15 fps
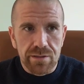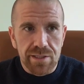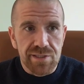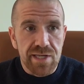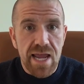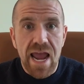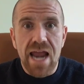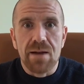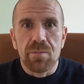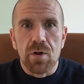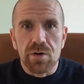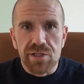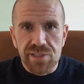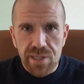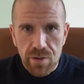let's say,
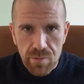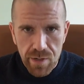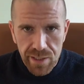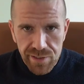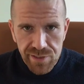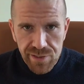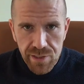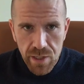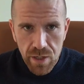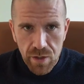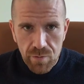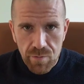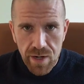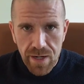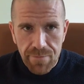anabolic steroids,
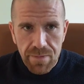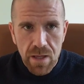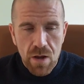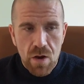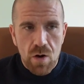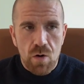right?